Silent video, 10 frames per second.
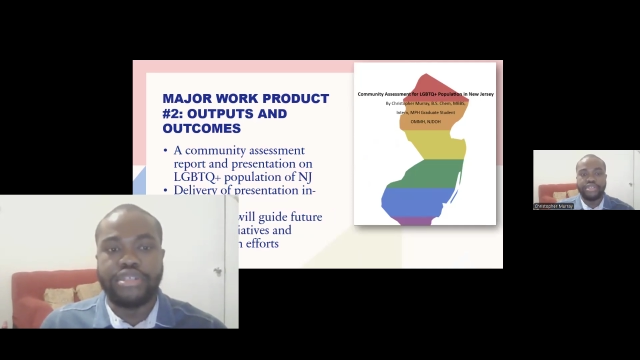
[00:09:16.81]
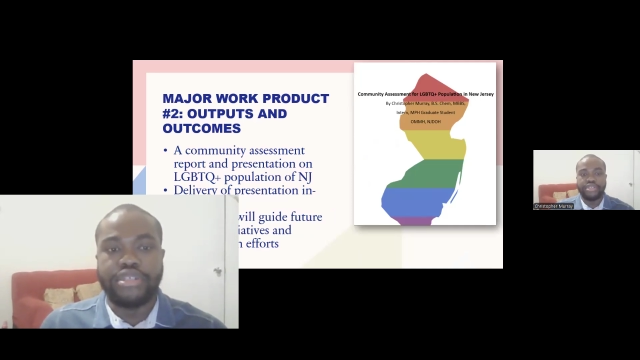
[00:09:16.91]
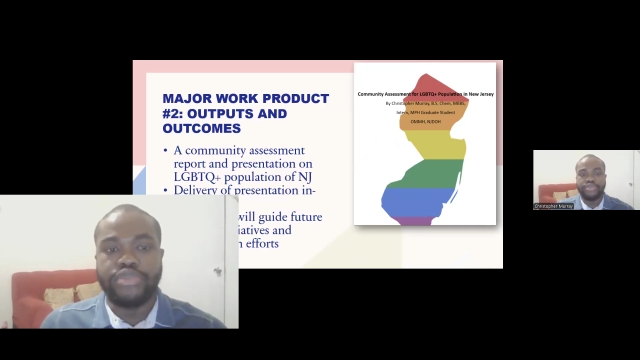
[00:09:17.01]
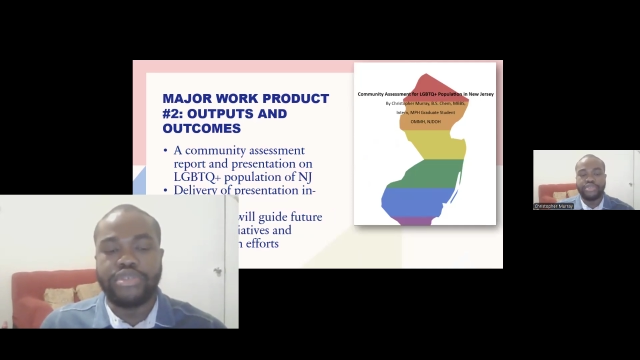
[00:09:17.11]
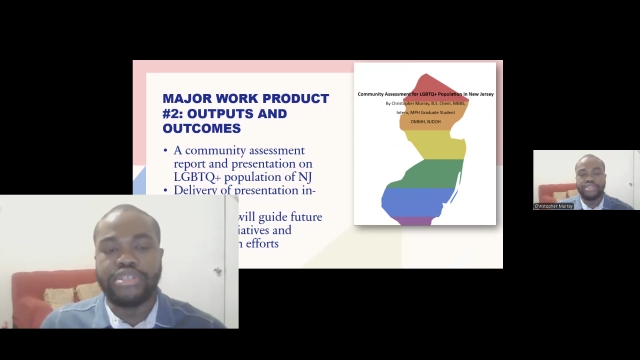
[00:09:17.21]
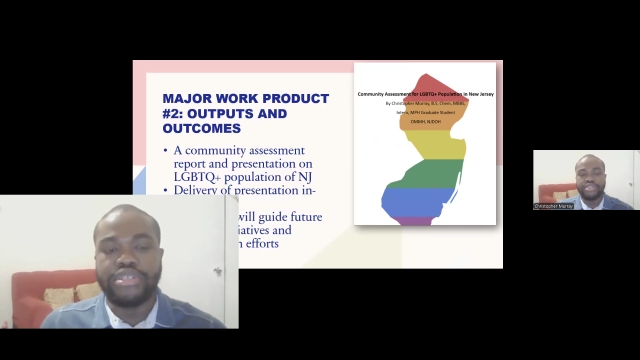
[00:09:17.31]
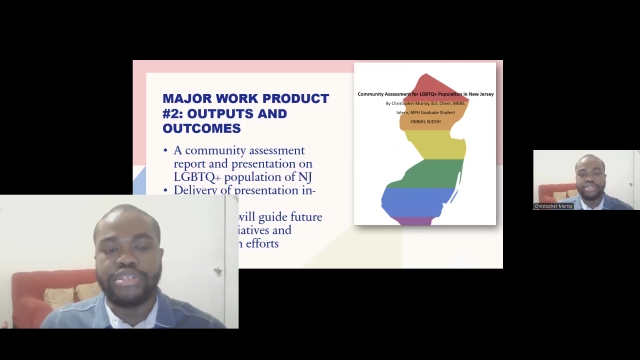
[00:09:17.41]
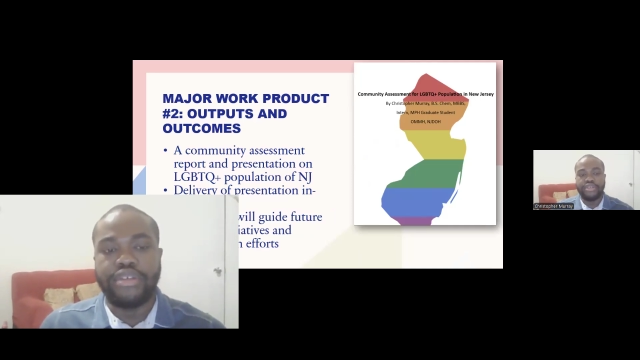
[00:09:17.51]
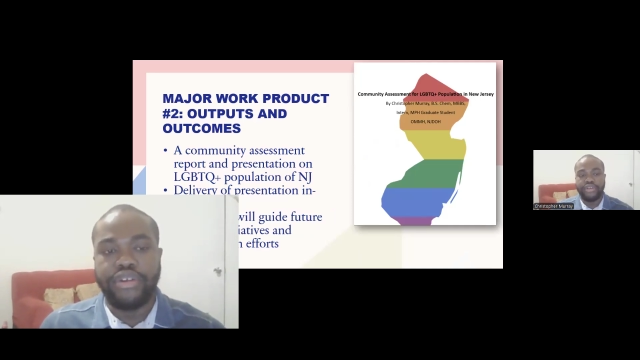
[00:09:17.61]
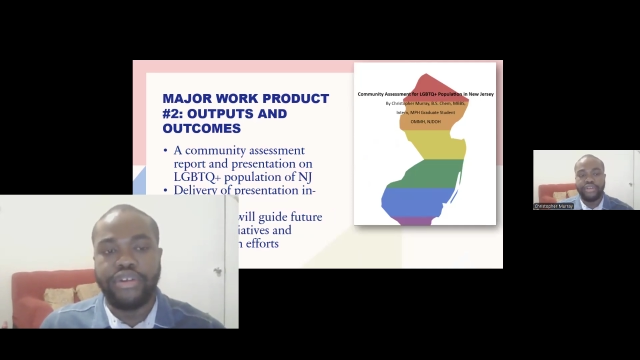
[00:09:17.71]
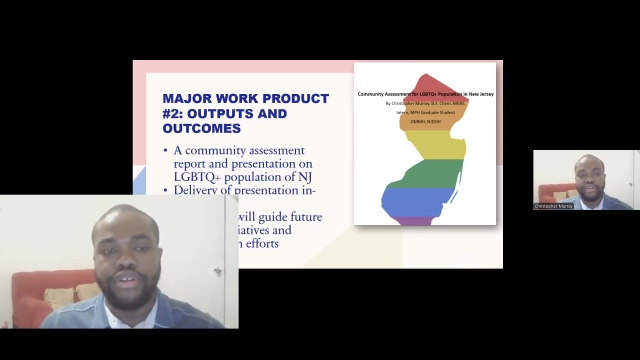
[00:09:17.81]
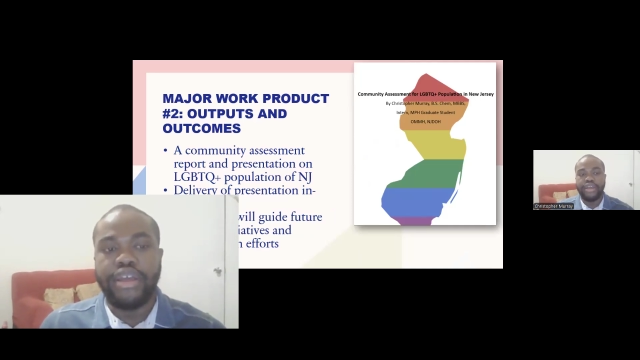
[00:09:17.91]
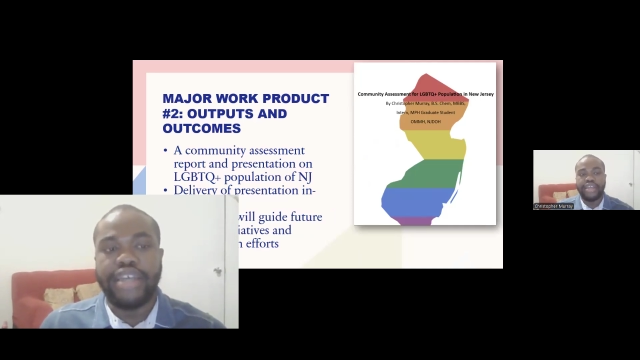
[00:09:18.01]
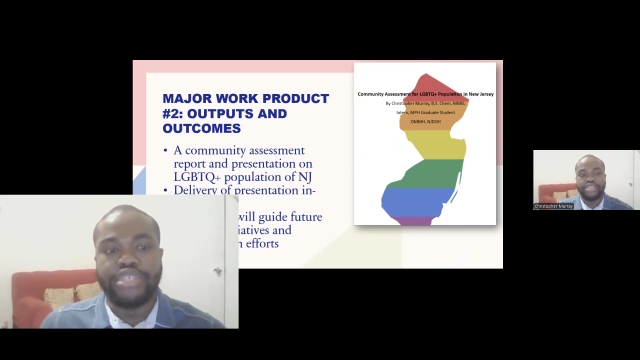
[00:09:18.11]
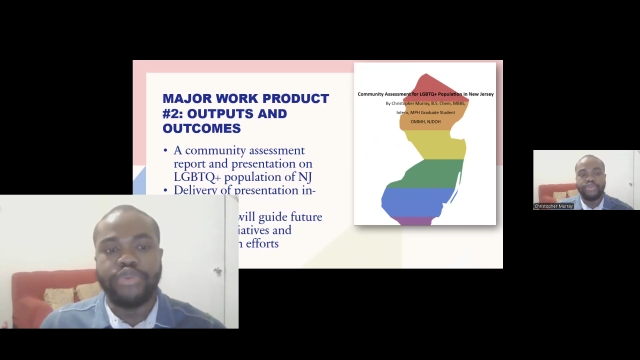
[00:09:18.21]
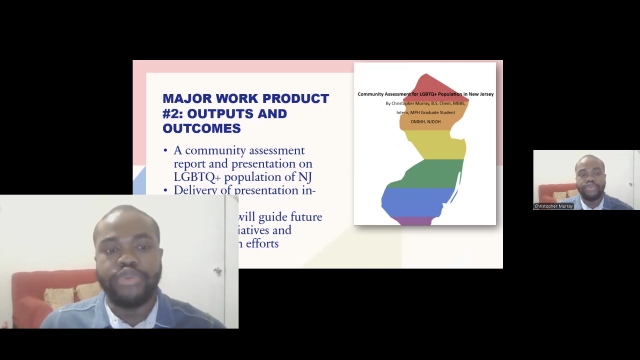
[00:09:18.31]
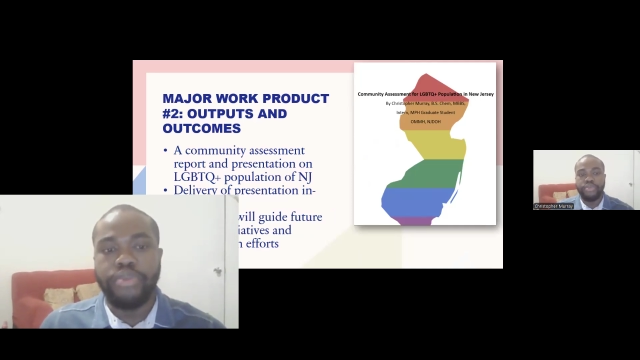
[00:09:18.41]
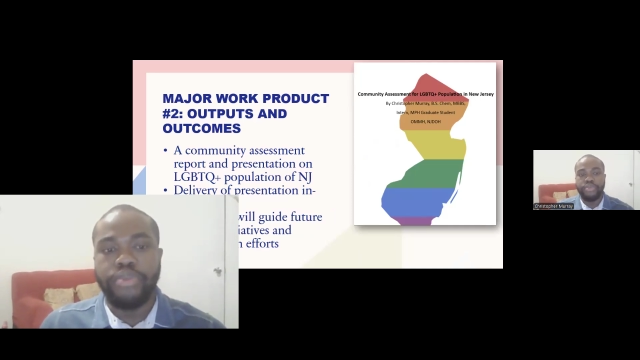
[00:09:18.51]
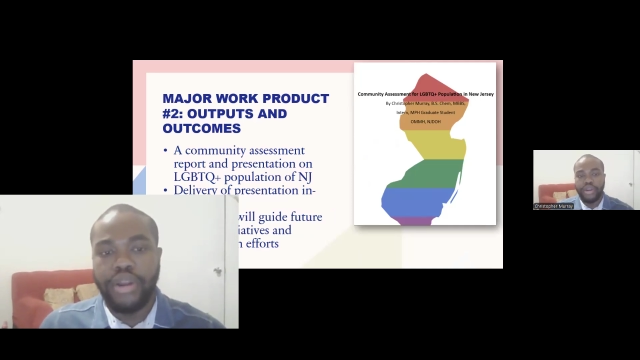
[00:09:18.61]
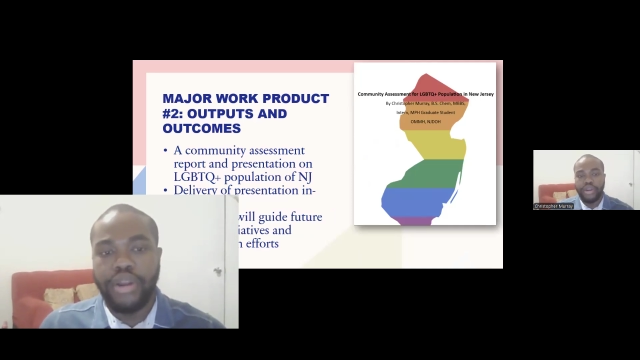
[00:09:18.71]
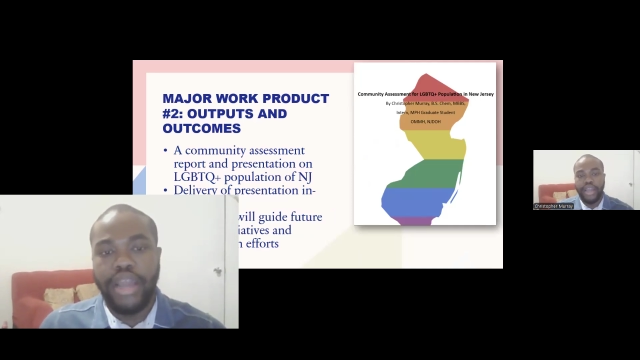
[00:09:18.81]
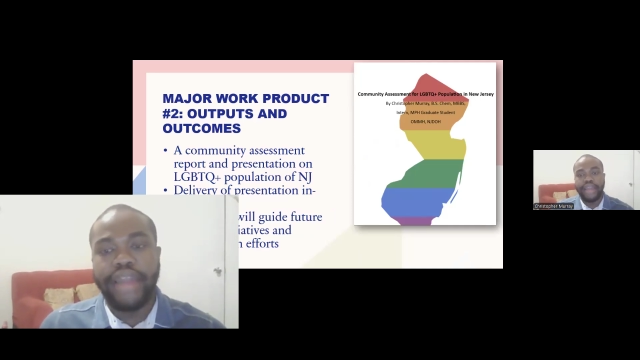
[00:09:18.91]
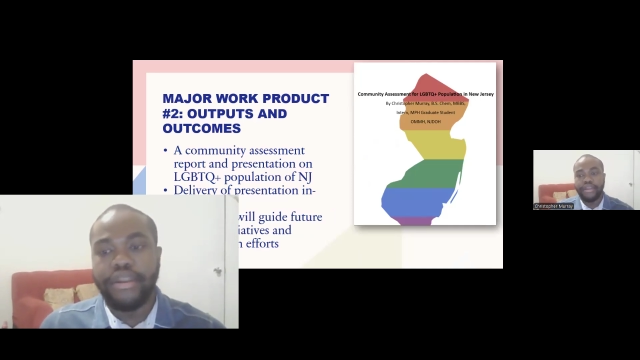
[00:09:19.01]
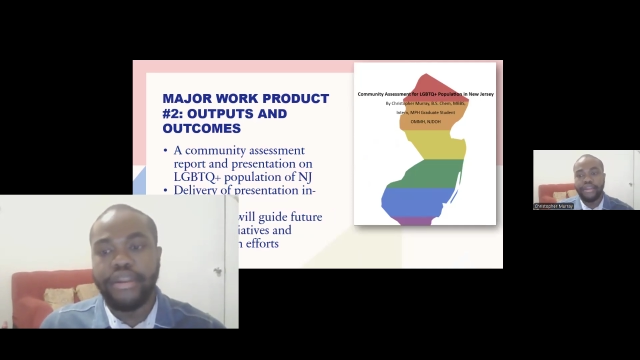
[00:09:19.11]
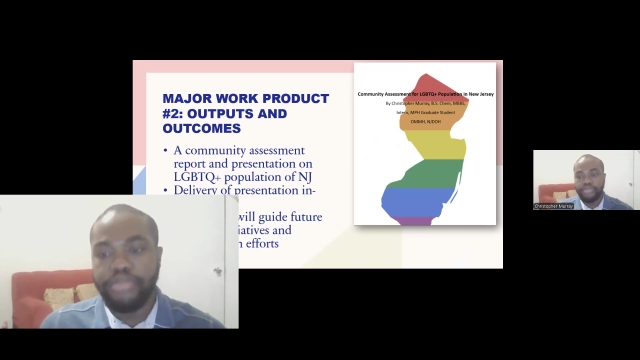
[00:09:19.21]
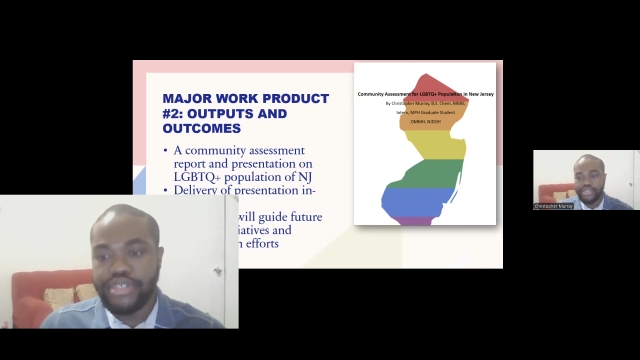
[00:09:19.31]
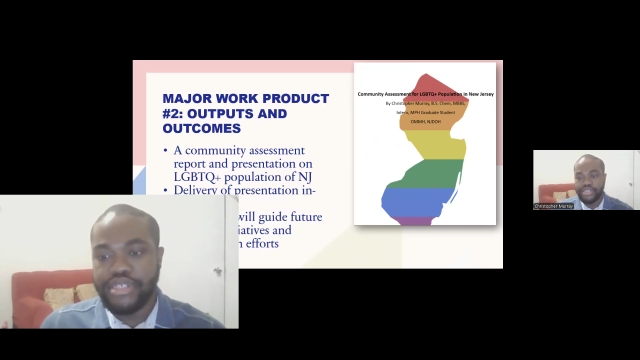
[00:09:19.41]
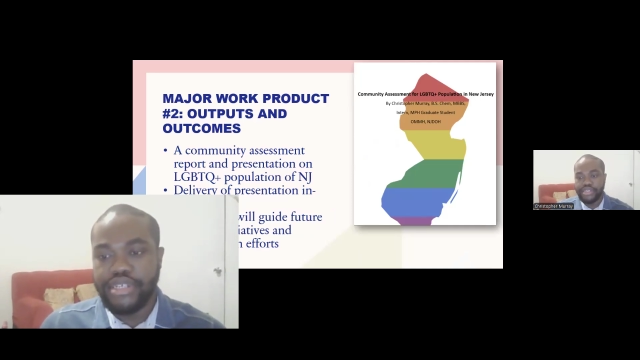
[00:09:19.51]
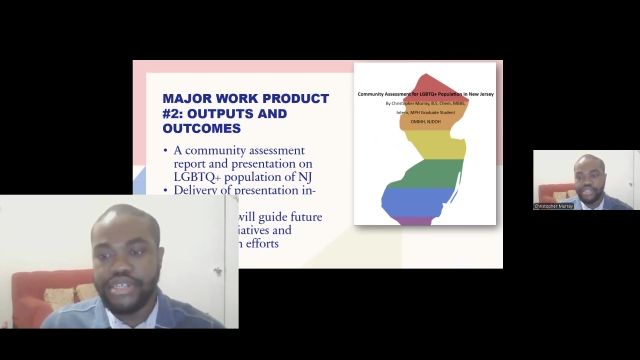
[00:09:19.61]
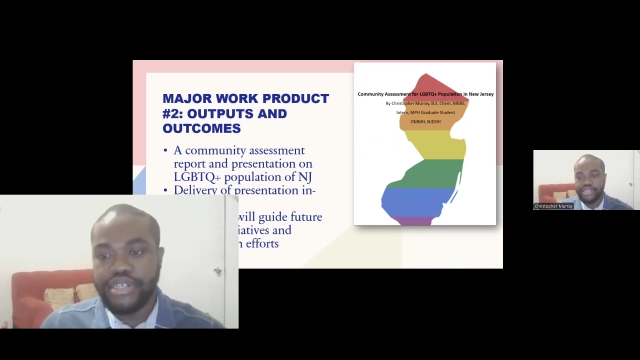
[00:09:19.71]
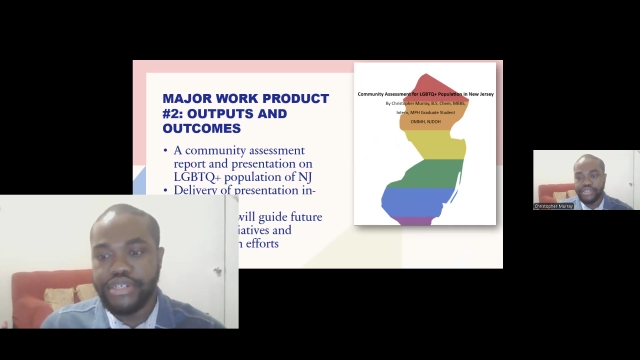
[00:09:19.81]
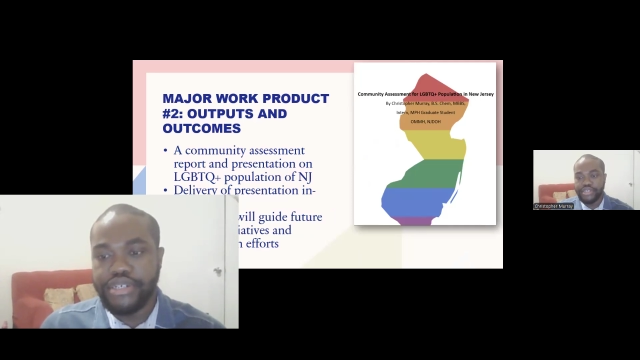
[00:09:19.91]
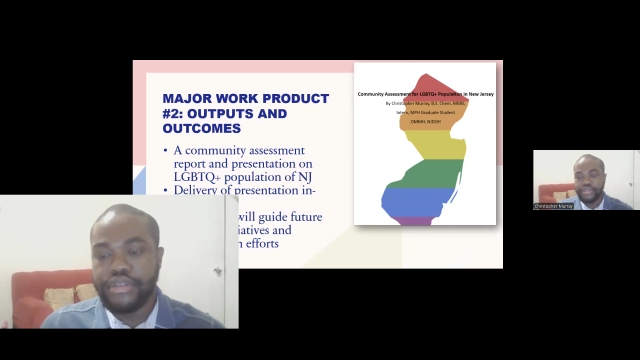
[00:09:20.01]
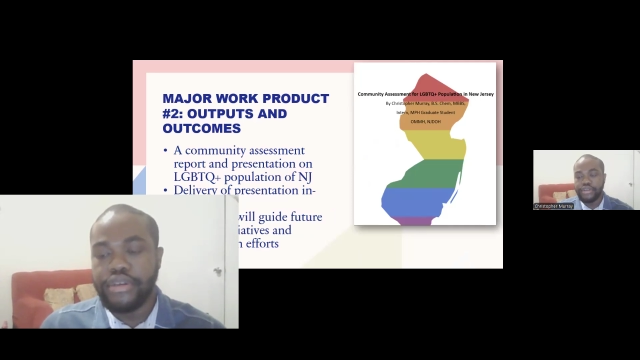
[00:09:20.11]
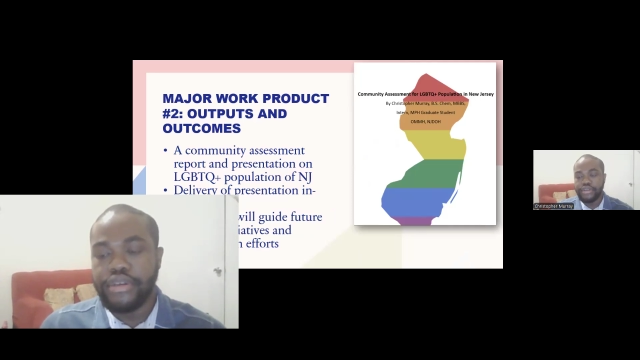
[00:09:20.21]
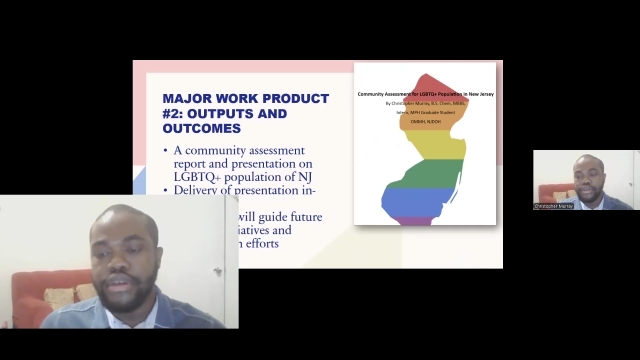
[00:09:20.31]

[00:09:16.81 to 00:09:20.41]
This was delivered as a report and a presentation.